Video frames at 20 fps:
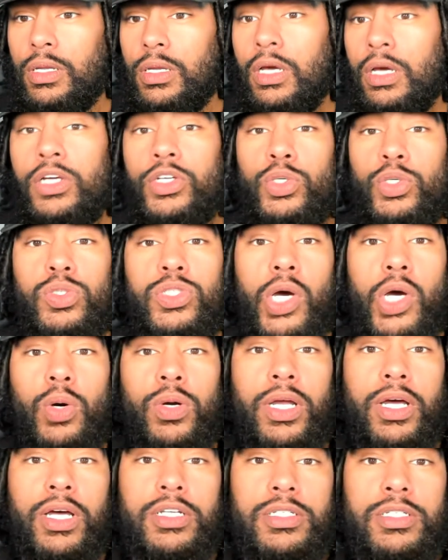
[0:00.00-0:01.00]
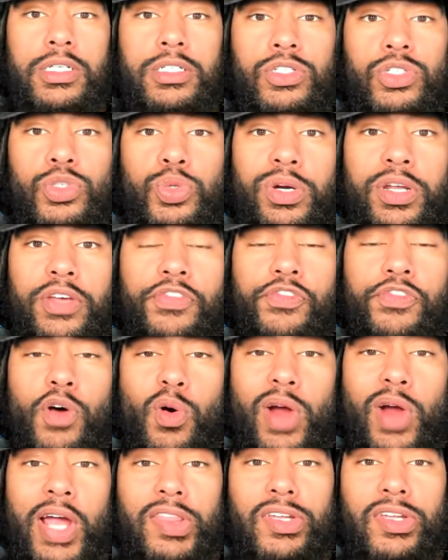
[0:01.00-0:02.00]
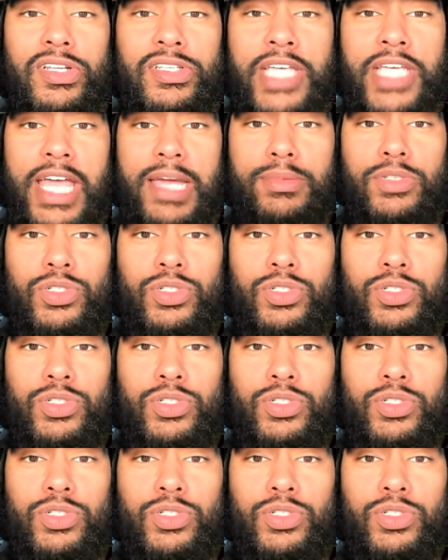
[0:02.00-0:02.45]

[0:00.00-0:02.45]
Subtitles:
you told us in 24 after the tape